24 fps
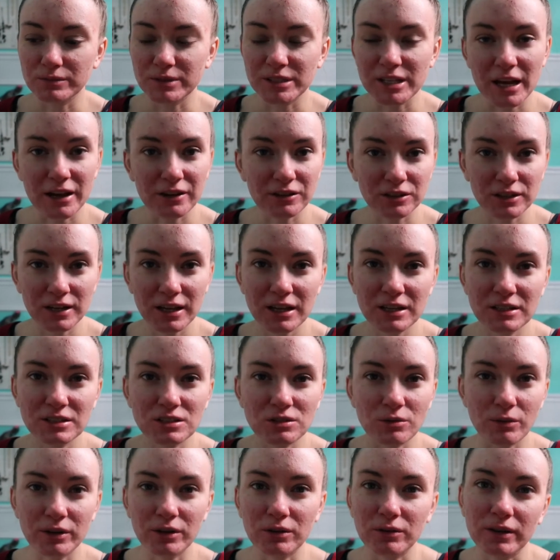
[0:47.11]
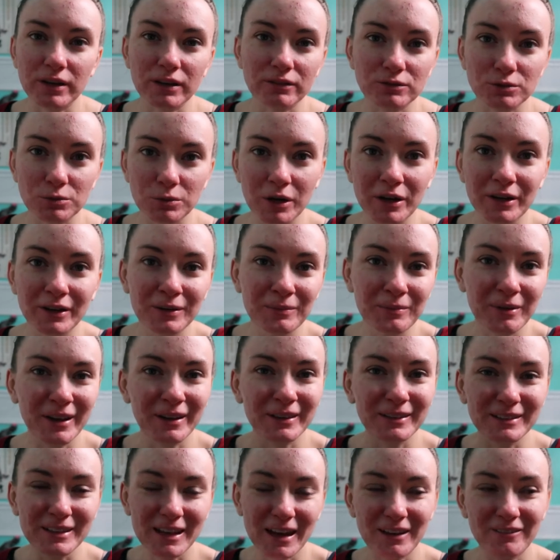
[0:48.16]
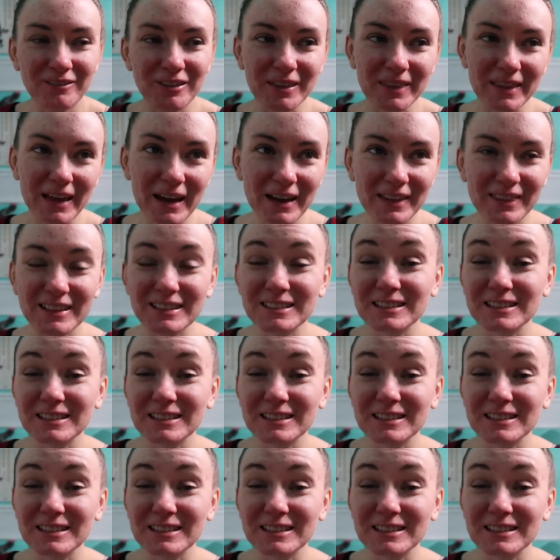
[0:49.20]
Saturday, so I don't have to worry about having that.